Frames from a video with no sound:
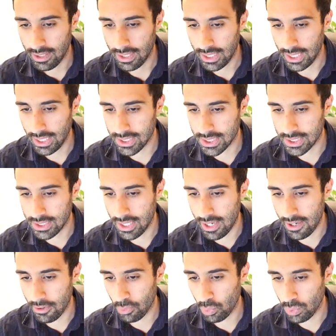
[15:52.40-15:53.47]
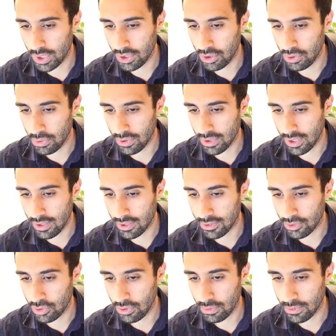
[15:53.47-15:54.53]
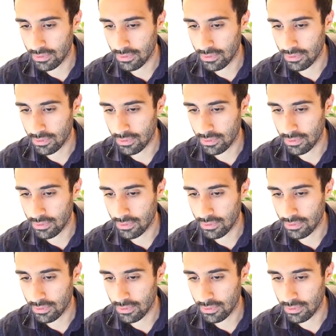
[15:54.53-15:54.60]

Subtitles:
Is that what you got too?